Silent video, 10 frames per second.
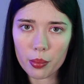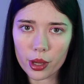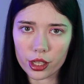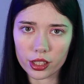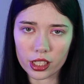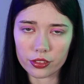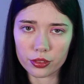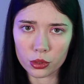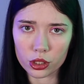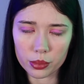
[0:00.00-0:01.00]
But none of
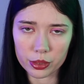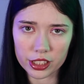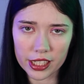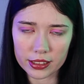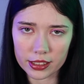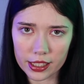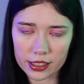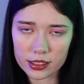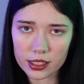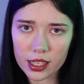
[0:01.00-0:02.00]
them could have
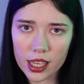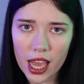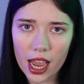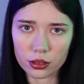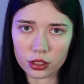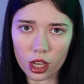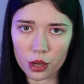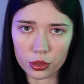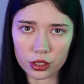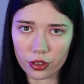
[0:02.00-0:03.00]
predicted how the
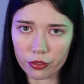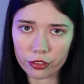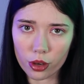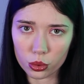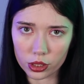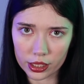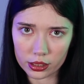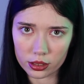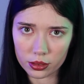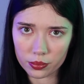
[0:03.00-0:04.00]
night would have
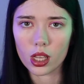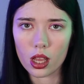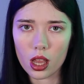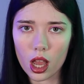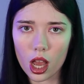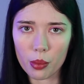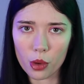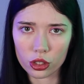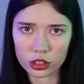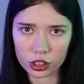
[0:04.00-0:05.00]
unfolded.
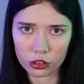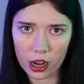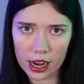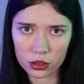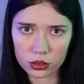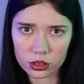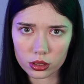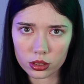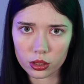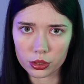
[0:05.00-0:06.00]
Amongst the crowd
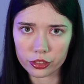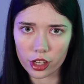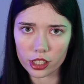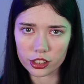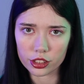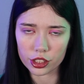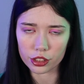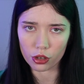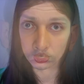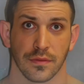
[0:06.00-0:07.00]
was
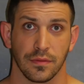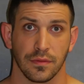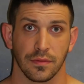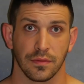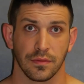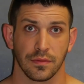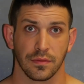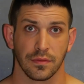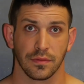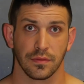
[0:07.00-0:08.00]
32-year-old Robert
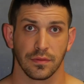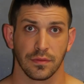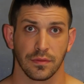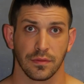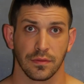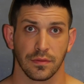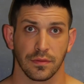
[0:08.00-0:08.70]
Mazaros.